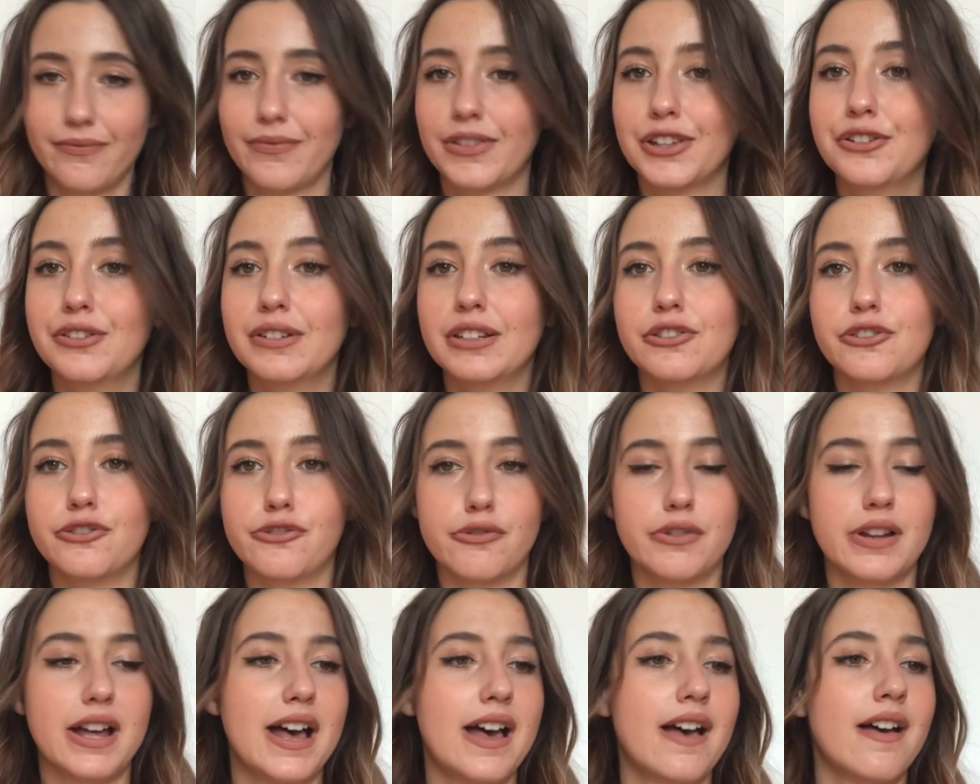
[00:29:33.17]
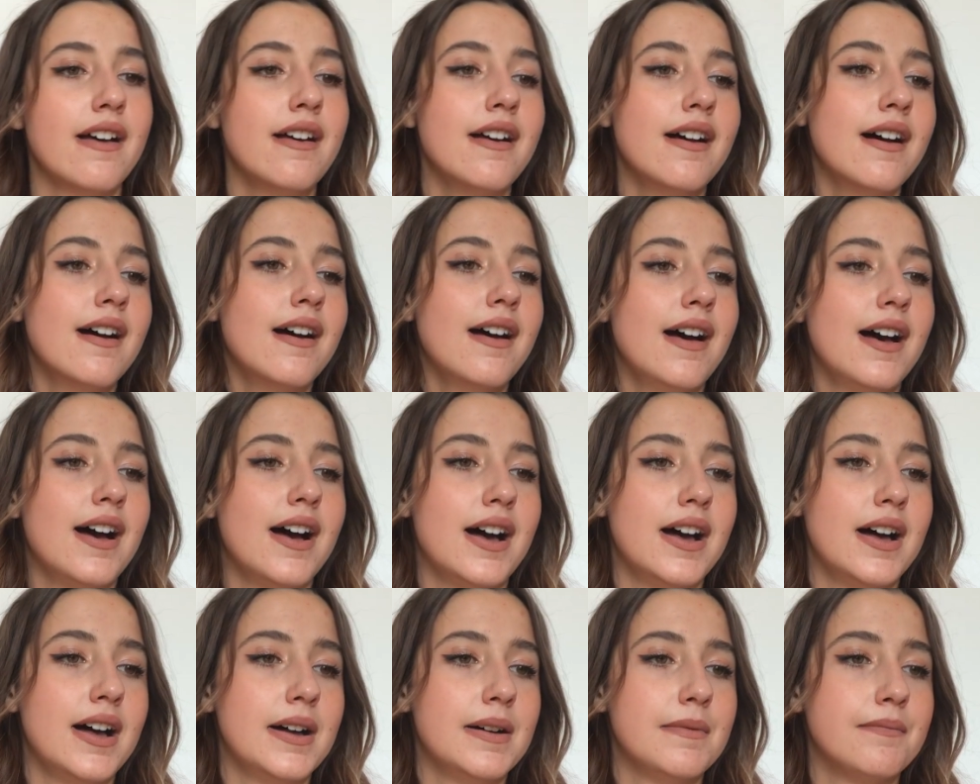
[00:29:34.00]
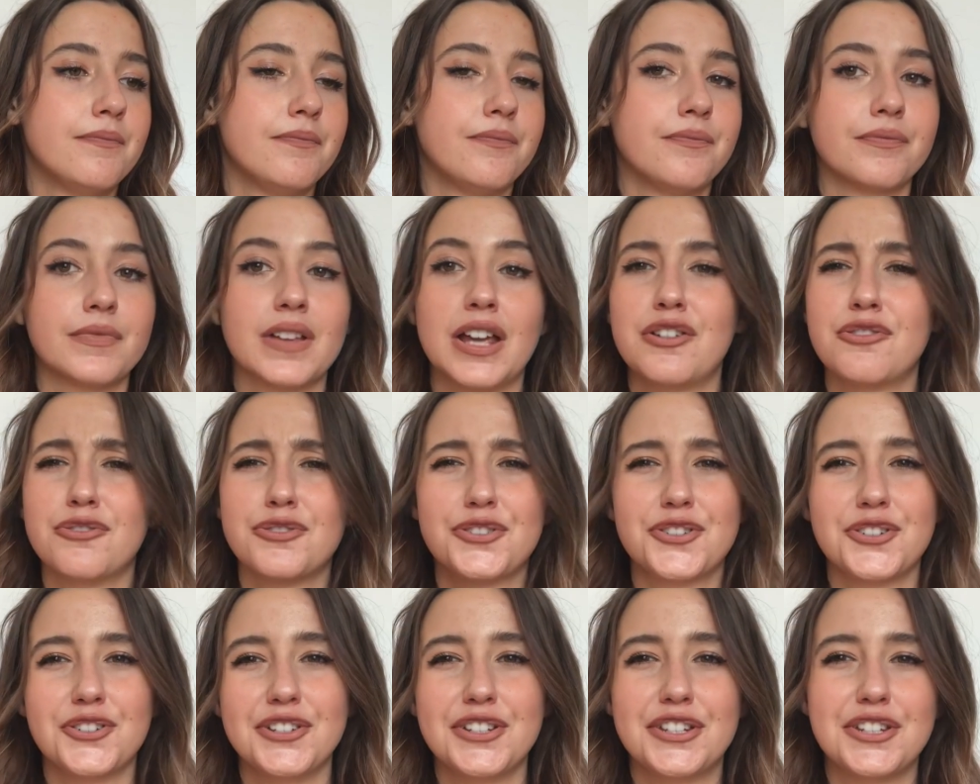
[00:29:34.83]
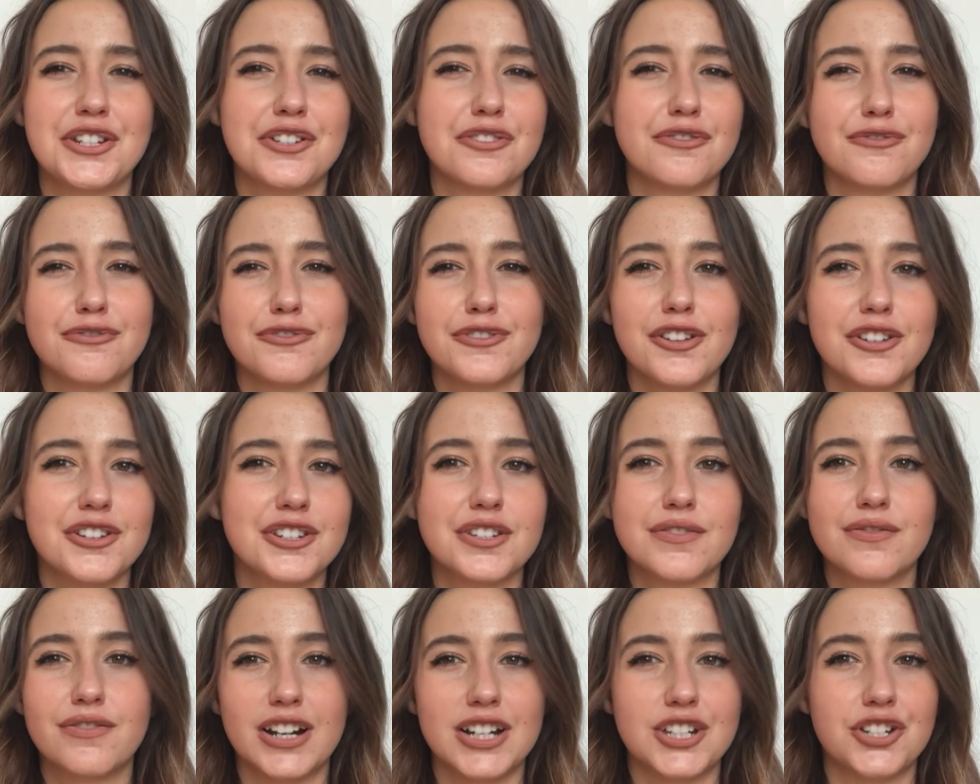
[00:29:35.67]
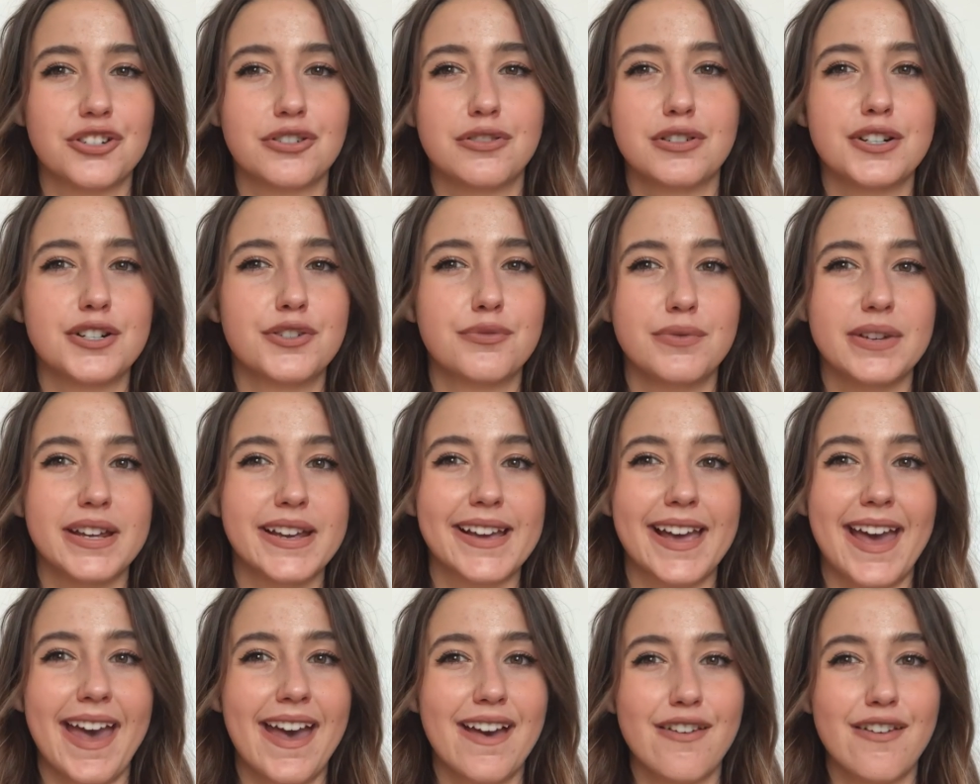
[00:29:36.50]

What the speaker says: You need to do that. And also it's your first freshers week